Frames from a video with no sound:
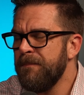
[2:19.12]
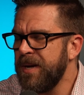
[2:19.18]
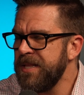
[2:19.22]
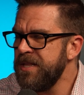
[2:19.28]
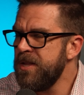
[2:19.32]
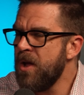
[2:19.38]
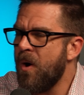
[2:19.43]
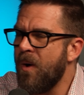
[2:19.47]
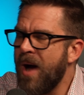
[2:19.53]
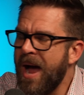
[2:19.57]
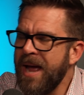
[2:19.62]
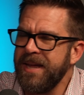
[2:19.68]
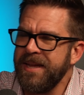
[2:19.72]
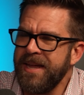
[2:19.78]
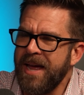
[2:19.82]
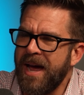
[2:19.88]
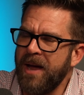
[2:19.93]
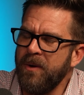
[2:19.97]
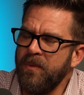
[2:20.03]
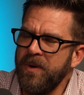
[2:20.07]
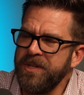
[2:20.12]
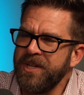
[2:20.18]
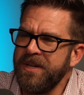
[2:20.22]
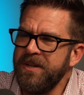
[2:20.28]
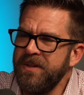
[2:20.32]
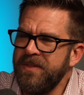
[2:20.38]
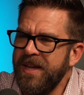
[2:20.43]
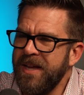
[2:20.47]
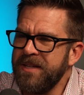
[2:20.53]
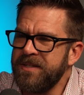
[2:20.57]
But no, I wish I
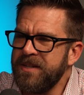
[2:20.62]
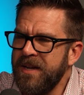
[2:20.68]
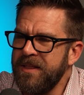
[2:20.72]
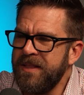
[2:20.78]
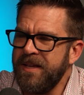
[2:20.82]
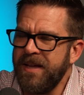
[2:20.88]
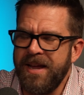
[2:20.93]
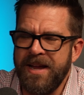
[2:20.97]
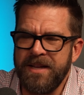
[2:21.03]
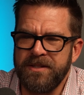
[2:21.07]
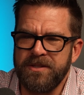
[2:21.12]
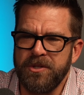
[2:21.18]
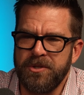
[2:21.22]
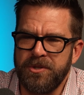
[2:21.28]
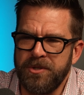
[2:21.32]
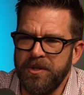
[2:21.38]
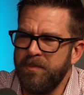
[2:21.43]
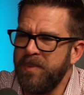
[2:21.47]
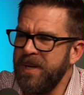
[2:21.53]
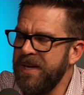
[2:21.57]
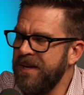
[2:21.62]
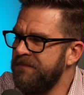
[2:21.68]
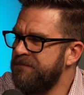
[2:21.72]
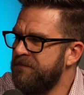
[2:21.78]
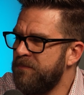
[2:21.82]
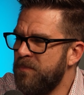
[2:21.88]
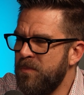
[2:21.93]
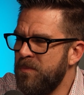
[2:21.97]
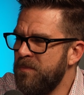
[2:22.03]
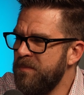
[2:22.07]
knew the answer. The answer should be,
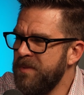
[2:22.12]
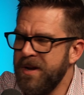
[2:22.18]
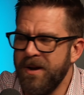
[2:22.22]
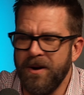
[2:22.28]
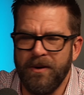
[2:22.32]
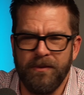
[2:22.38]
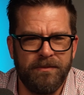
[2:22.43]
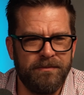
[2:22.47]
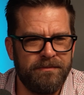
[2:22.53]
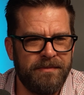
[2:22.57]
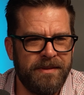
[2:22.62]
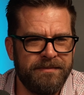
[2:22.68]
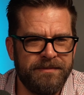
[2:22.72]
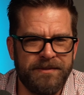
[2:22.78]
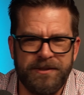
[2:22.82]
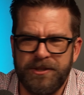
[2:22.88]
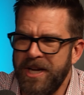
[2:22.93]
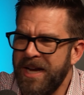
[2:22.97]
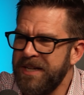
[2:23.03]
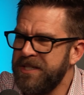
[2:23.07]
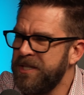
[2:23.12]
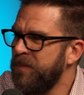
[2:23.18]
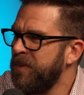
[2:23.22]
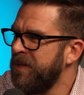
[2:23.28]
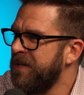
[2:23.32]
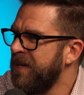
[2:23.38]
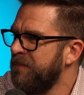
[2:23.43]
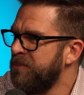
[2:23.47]
ChatGPT.